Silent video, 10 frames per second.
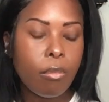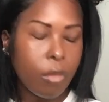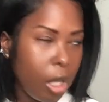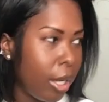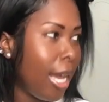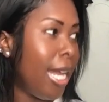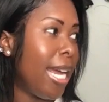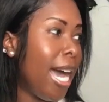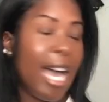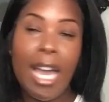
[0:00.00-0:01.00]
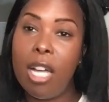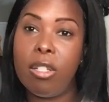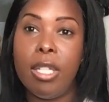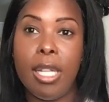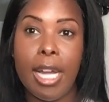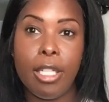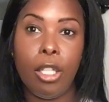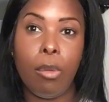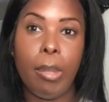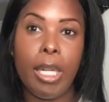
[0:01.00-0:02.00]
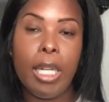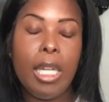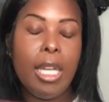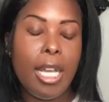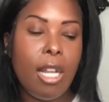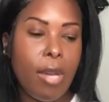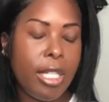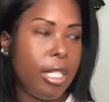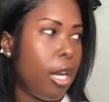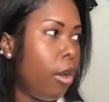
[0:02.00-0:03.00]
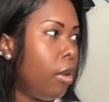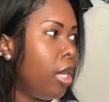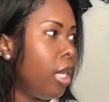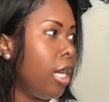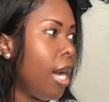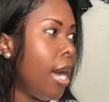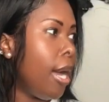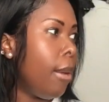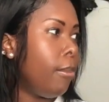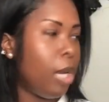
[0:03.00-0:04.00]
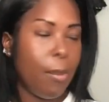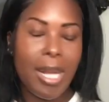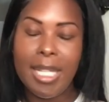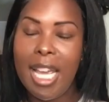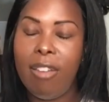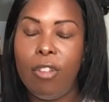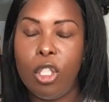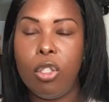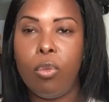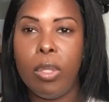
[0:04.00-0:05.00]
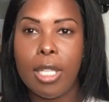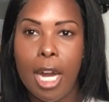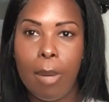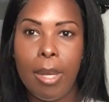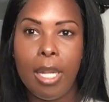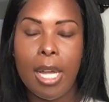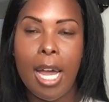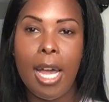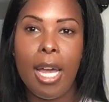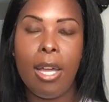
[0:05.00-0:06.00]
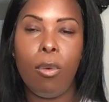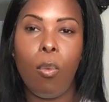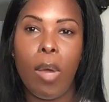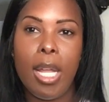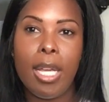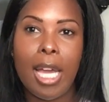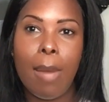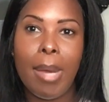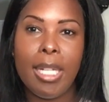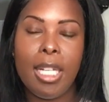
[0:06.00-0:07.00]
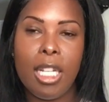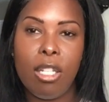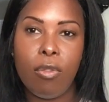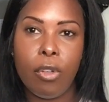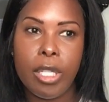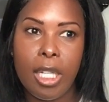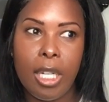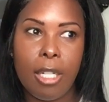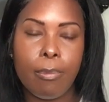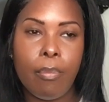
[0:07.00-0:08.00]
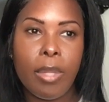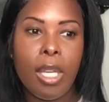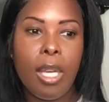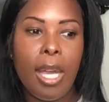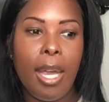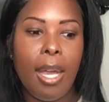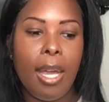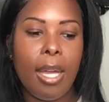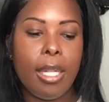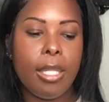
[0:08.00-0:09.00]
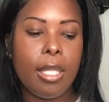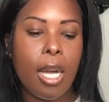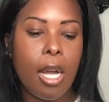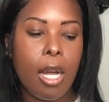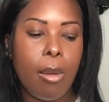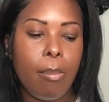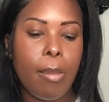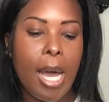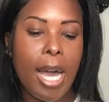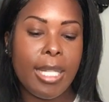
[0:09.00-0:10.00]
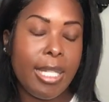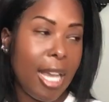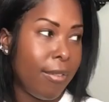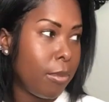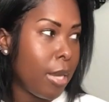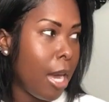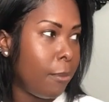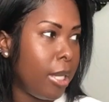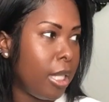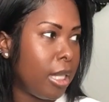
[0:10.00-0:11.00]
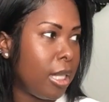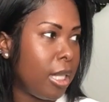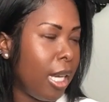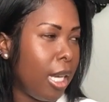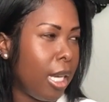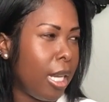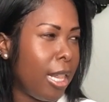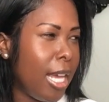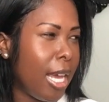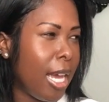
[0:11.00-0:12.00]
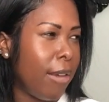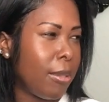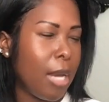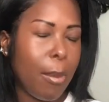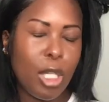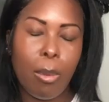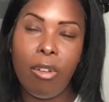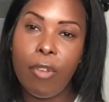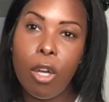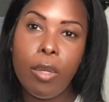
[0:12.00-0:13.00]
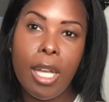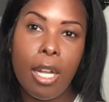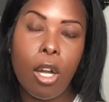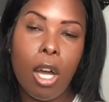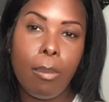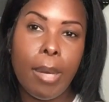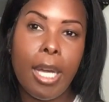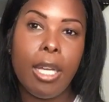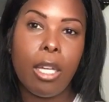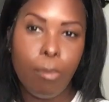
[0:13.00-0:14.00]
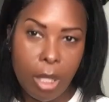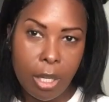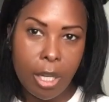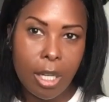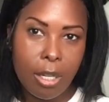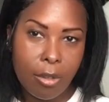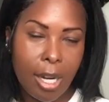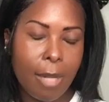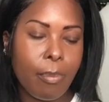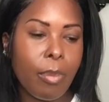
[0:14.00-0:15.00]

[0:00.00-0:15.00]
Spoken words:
Okay, and I also did that too. But anyway, so on my day official retirement, I went and got my DD-214, and I saved some copies, and I think I have some copies on my phone and on my computer, right?